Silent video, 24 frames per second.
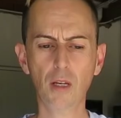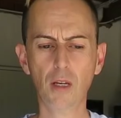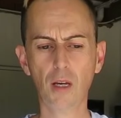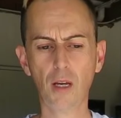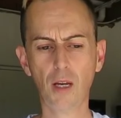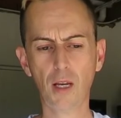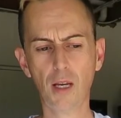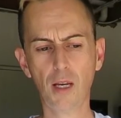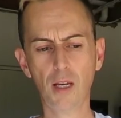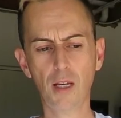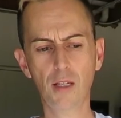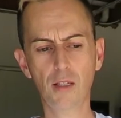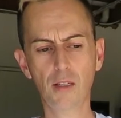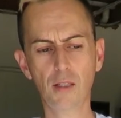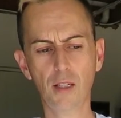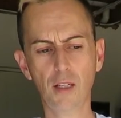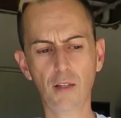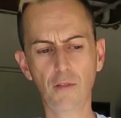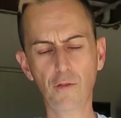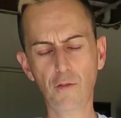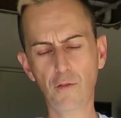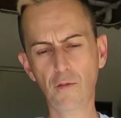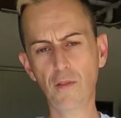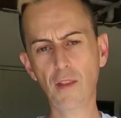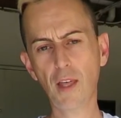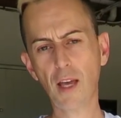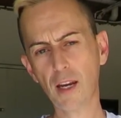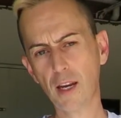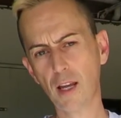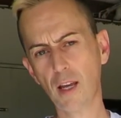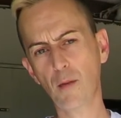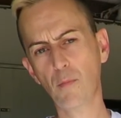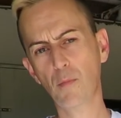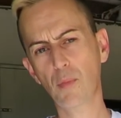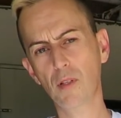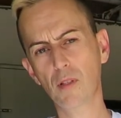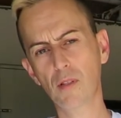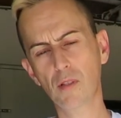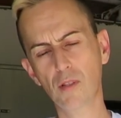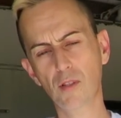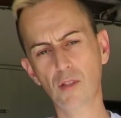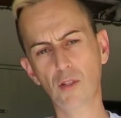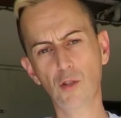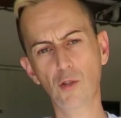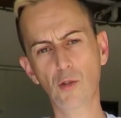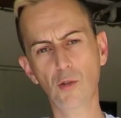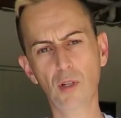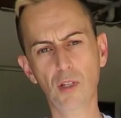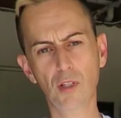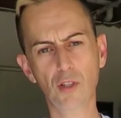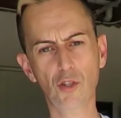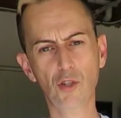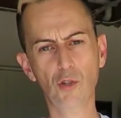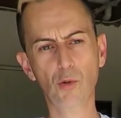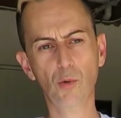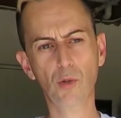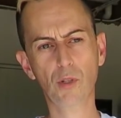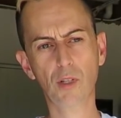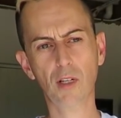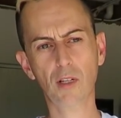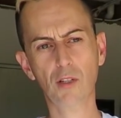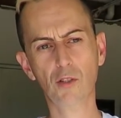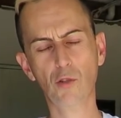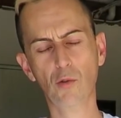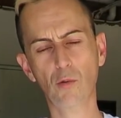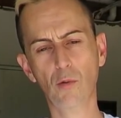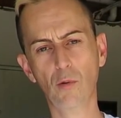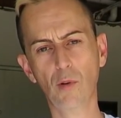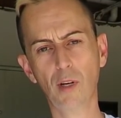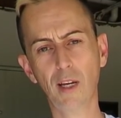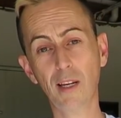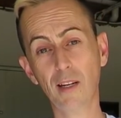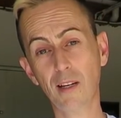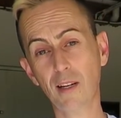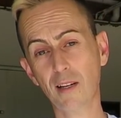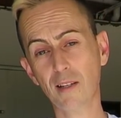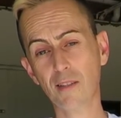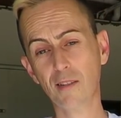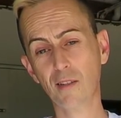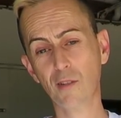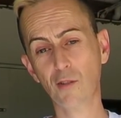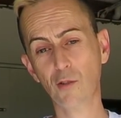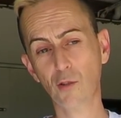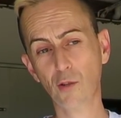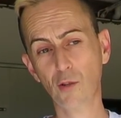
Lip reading: and if that happens you're going to short out your headlights and